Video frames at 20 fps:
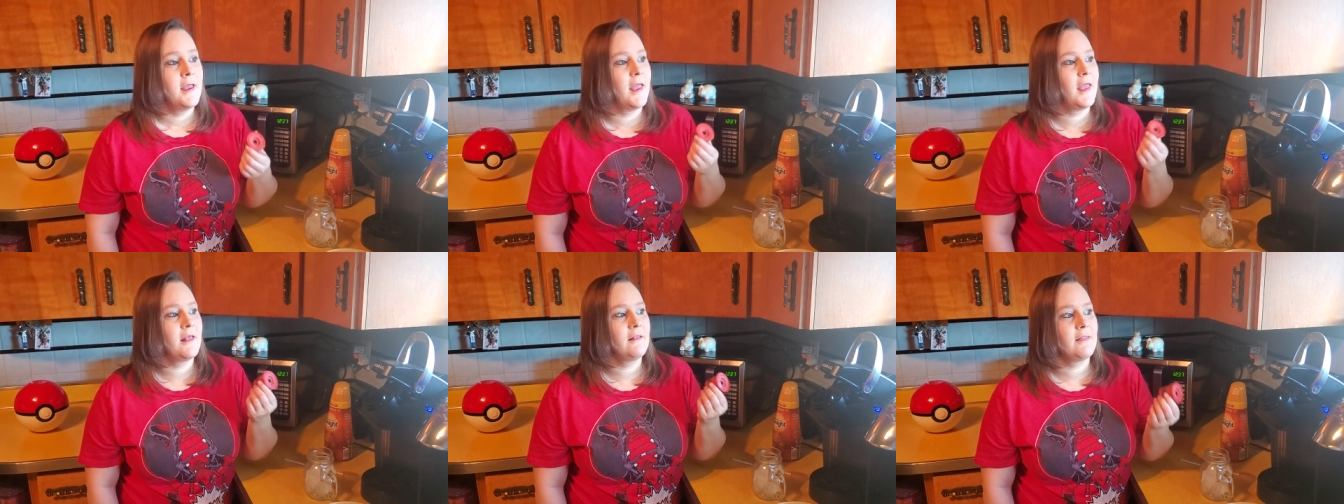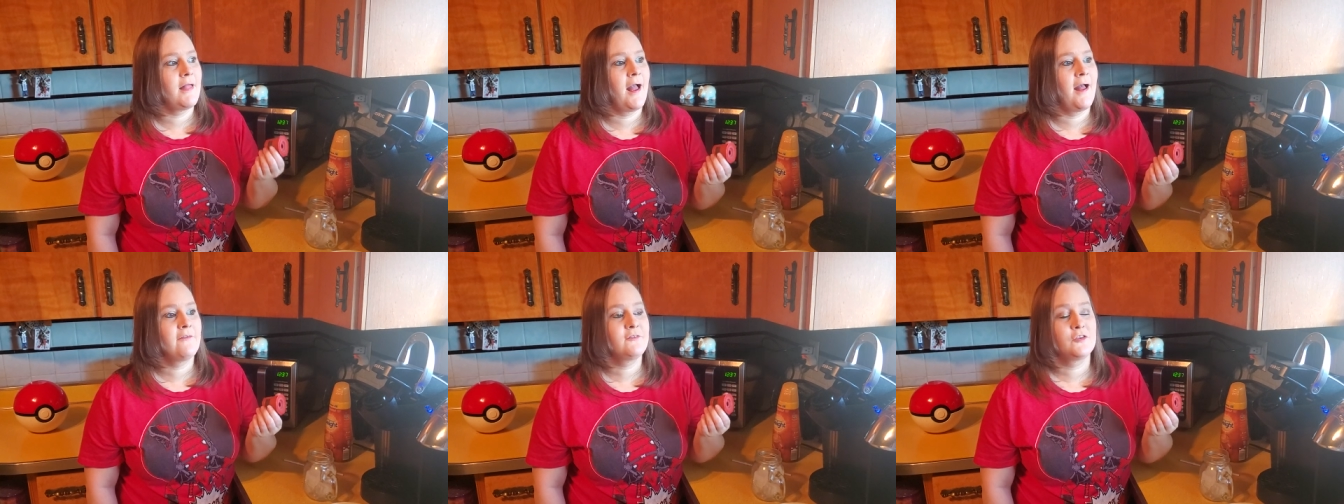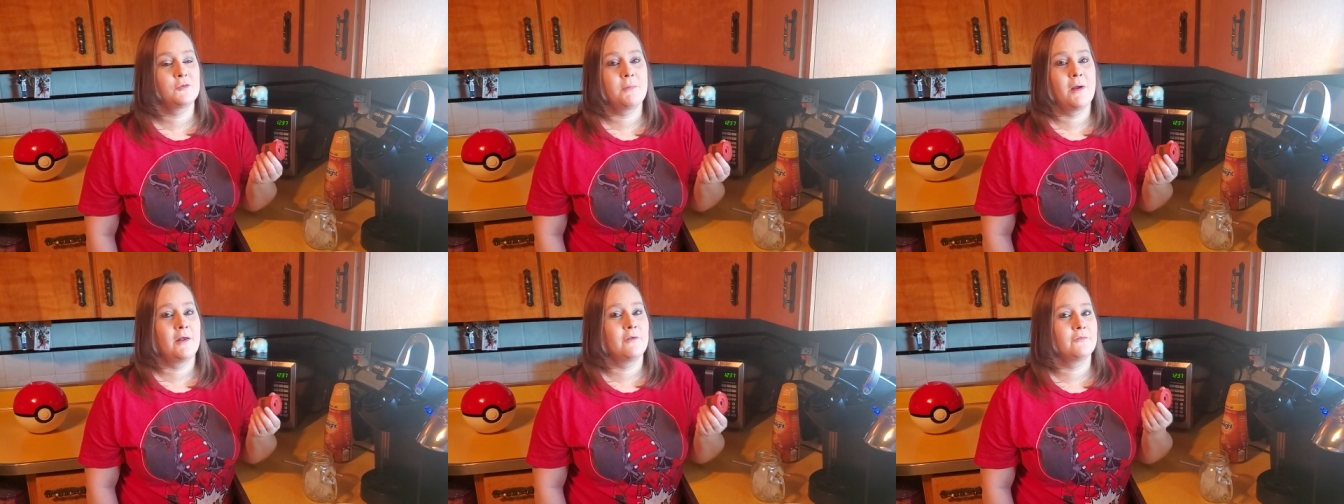It
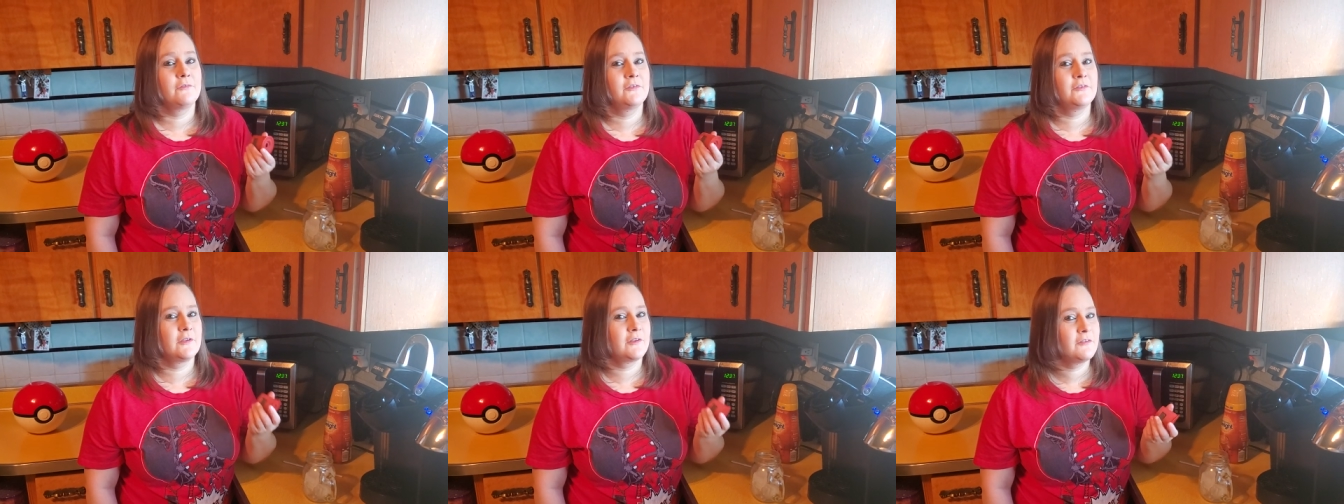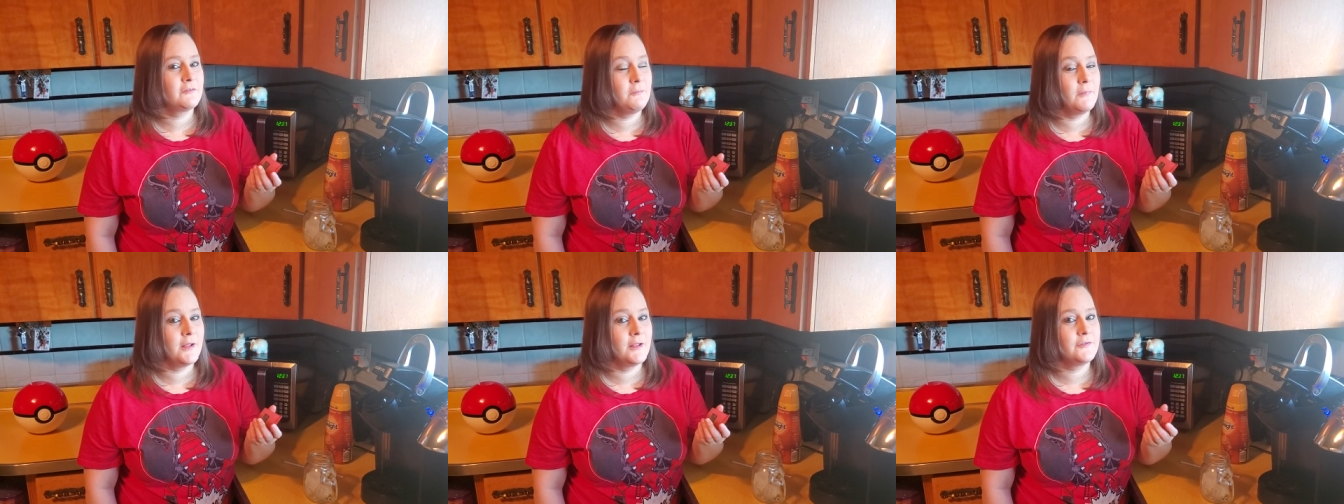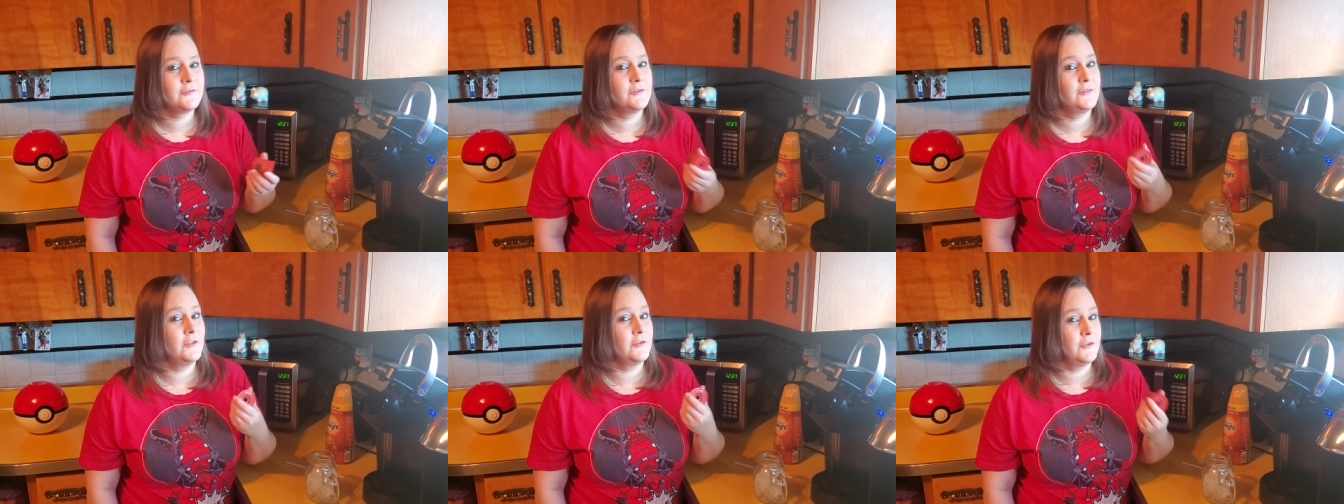lasts about six
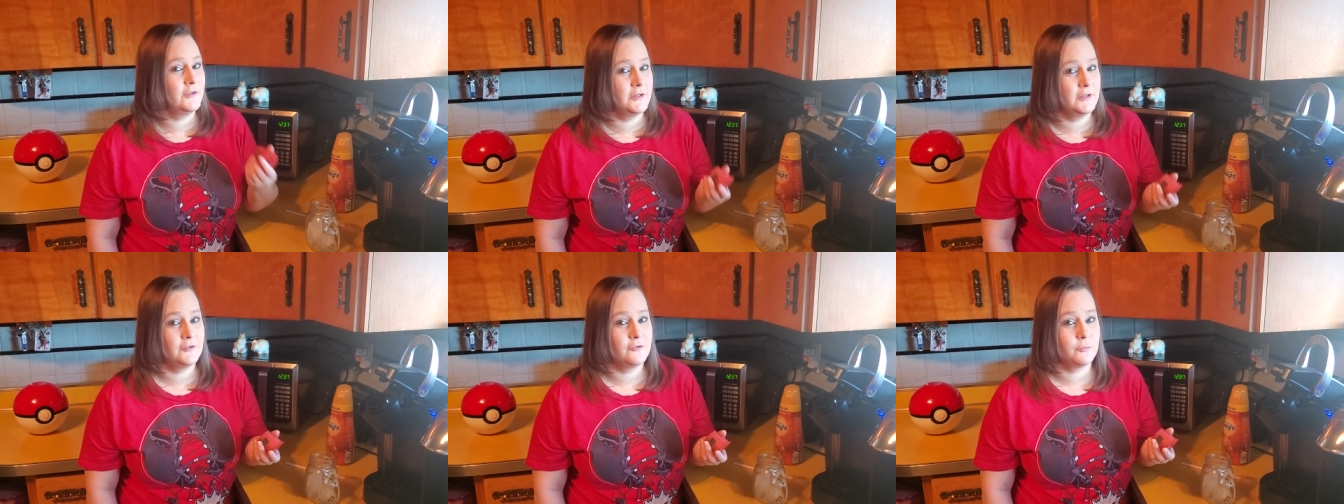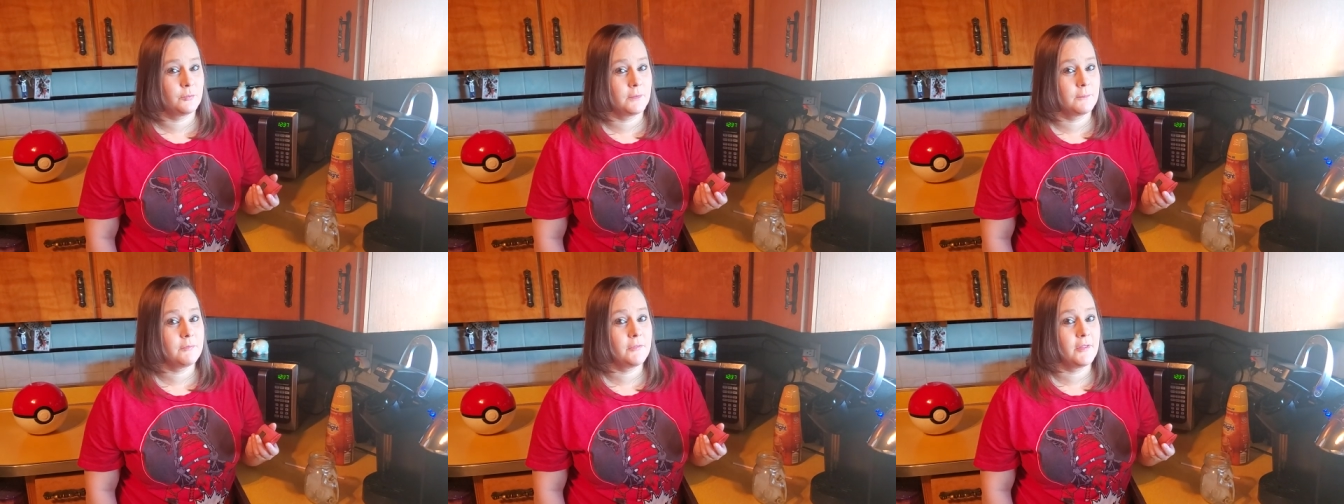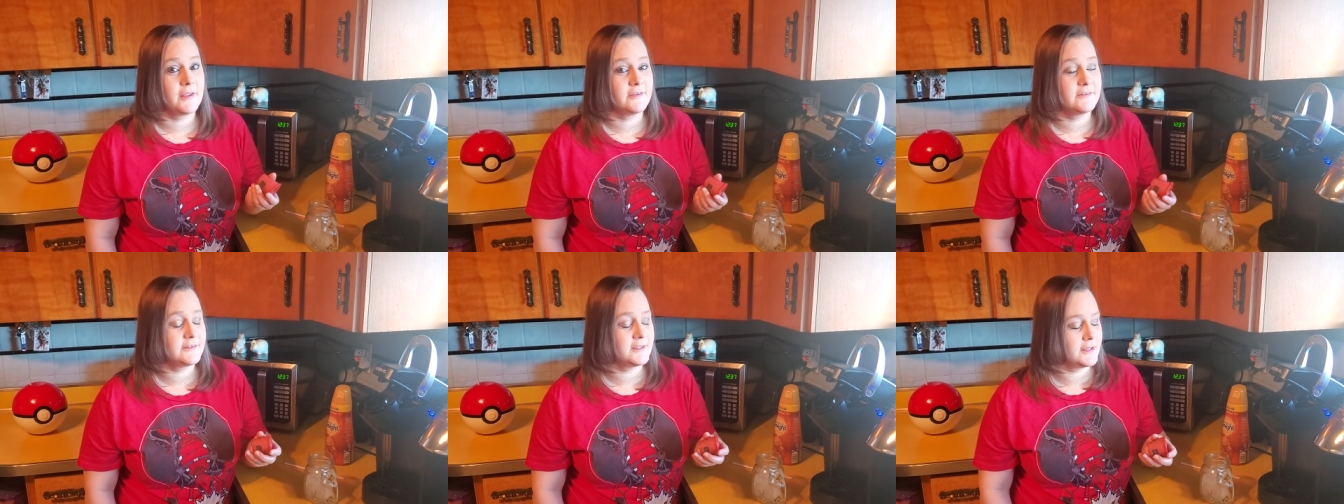months, and then you need to
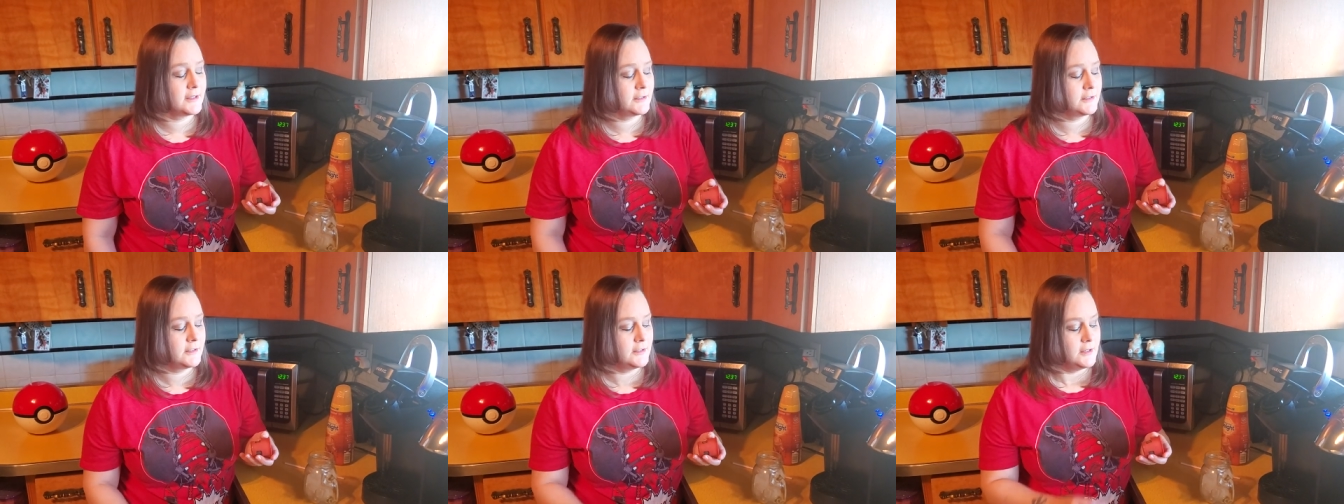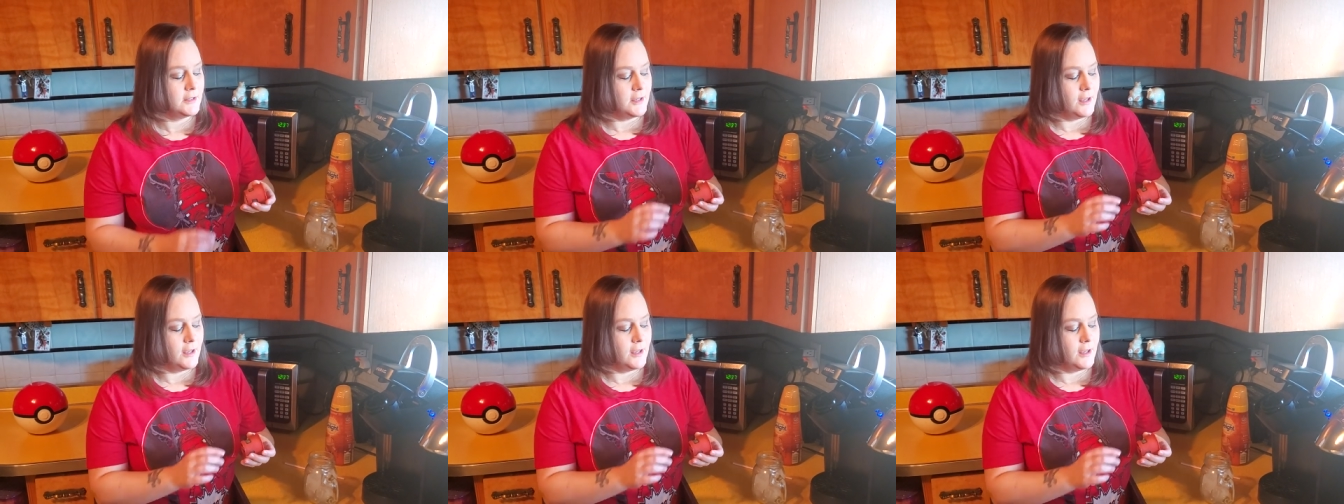replace it.